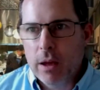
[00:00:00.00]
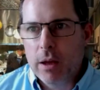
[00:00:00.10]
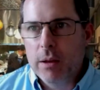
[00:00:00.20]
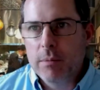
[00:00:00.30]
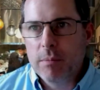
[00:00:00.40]

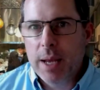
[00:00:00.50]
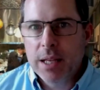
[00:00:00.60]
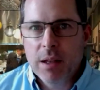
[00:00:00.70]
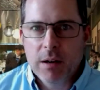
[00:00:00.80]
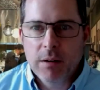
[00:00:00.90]
I
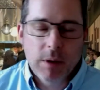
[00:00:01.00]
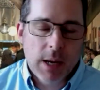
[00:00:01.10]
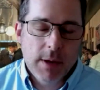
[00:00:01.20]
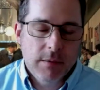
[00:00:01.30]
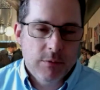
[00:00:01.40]

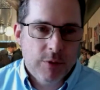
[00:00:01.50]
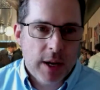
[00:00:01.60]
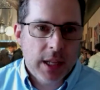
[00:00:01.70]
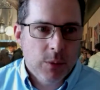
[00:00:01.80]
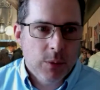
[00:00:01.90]
mean, frankly,